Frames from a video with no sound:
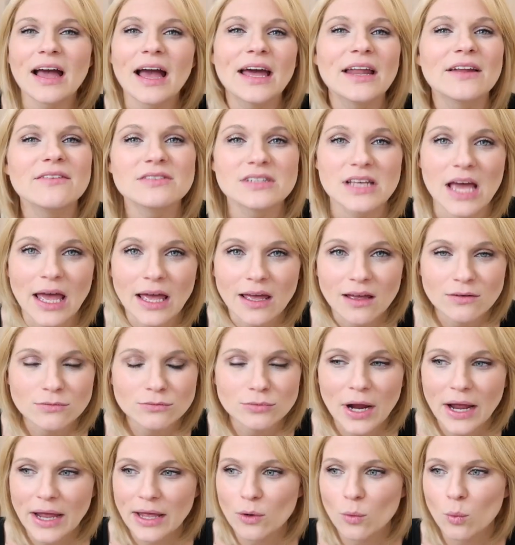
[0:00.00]
kind of day,
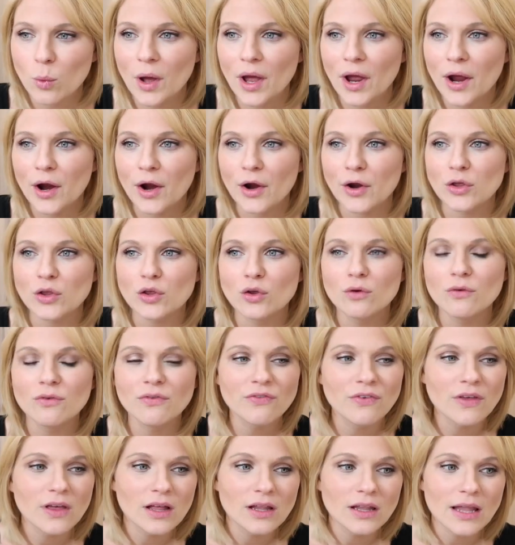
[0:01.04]
right? Where you
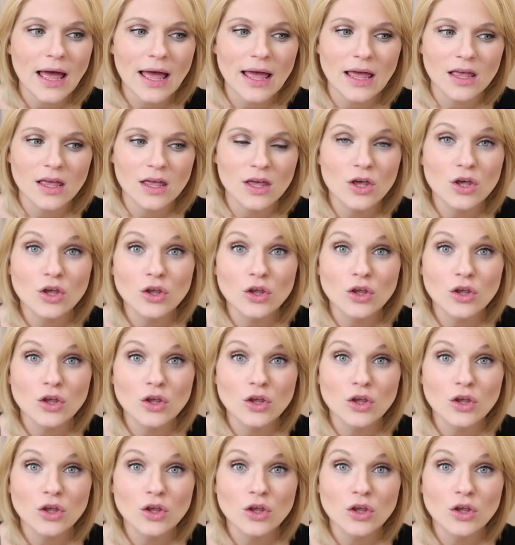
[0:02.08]
feel like